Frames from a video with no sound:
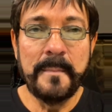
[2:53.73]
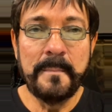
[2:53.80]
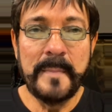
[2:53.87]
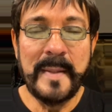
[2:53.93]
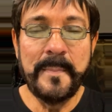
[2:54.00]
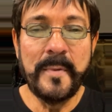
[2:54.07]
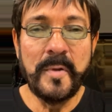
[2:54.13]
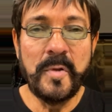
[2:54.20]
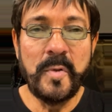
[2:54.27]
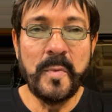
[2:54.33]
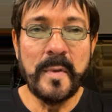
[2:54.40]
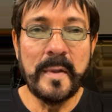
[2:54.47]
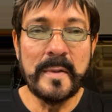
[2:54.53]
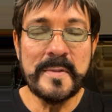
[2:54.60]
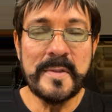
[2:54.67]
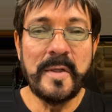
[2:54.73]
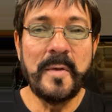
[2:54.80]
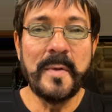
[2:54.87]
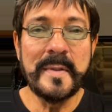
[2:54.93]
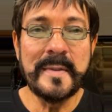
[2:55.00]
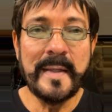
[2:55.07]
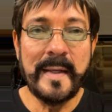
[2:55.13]
people who were
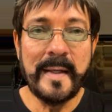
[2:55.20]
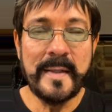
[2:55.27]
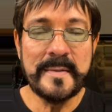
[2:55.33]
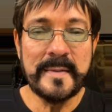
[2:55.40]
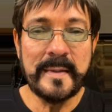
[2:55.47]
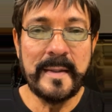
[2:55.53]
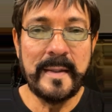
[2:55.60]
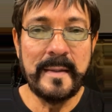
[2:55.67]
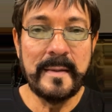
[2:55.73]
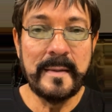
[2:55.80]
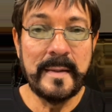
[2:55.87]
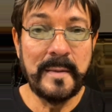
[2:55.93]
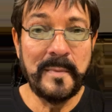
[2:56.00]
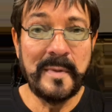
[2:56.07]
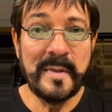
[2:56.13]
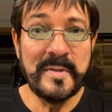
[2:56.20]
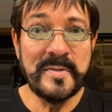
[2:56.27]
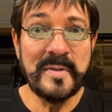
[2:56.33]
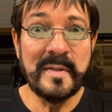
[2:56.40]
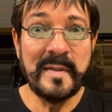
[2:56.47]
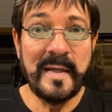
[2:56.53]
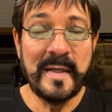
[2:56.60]
so intoxicated they really
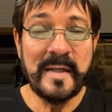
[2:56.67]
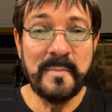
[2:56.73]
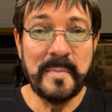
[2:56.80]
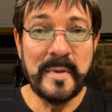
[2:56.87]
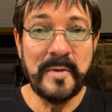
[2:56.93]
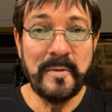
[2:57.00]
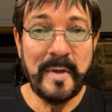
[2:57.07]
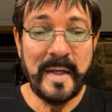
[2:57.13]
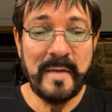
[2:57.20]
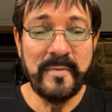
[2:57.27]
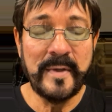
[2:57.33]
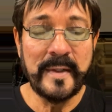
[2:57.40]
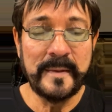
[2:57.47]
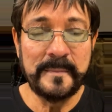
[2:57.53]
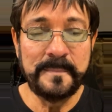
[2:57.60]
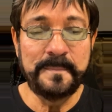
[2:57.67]
should not have been driving.